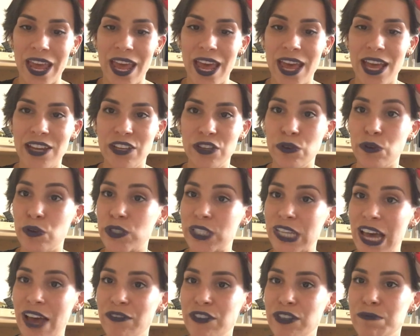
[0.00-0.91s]
And you
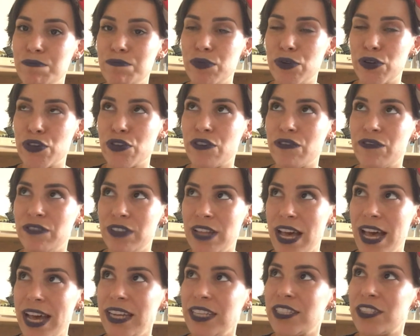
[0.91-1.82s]
also have to book your
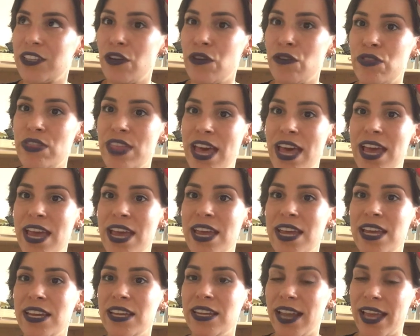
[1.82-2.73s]
flight. So
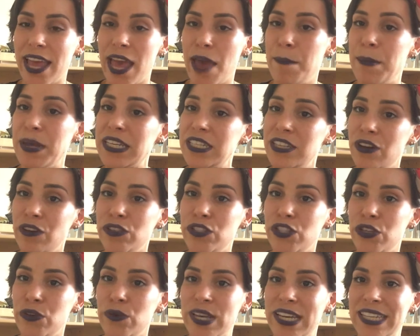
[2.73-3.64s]
they, like EPIK
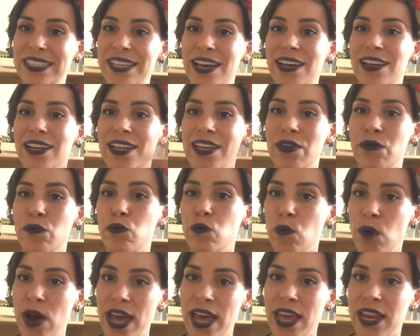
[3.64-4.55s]
tells you exactly
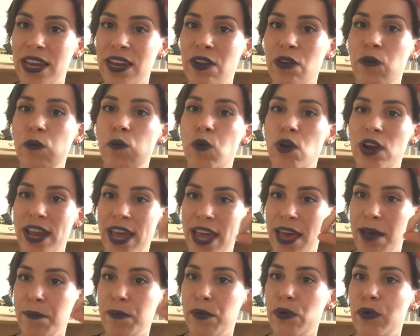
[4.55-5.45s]
when, what
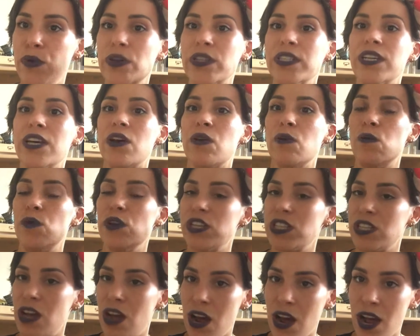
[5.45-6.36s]
airport,
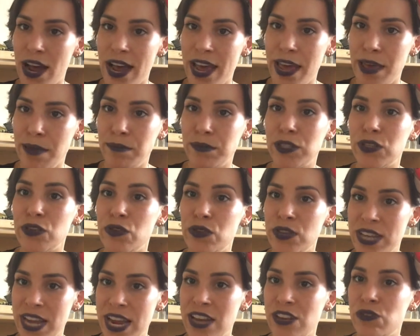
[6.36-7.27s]
what times you
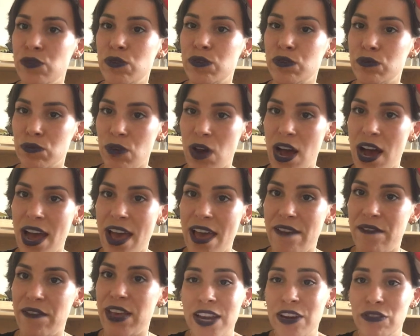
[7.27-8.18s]
need to
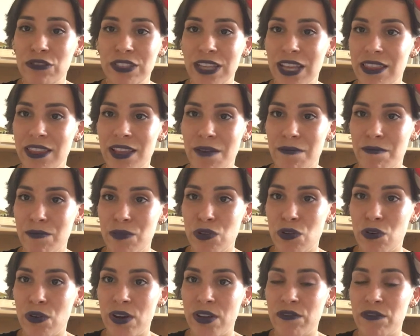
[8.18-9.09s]
arrive. You send them
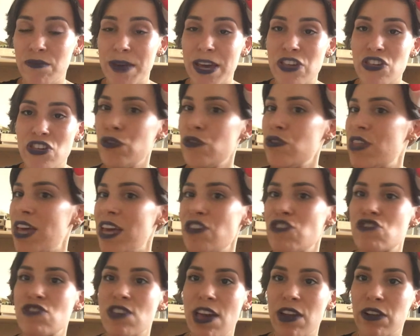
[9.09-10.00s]
your information. They
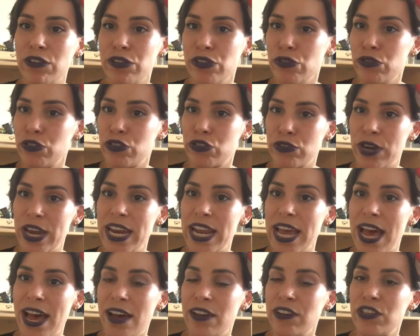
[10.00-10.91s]
shuttle you straight
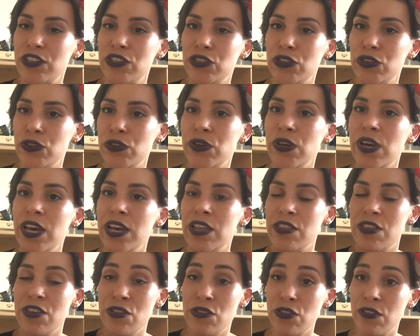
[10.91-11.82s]
out to
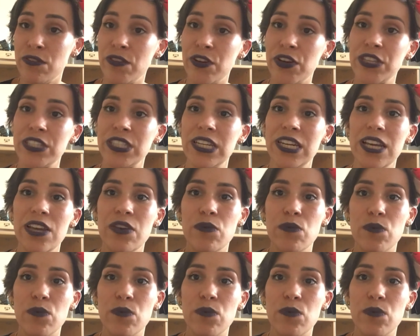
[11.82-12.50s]
the university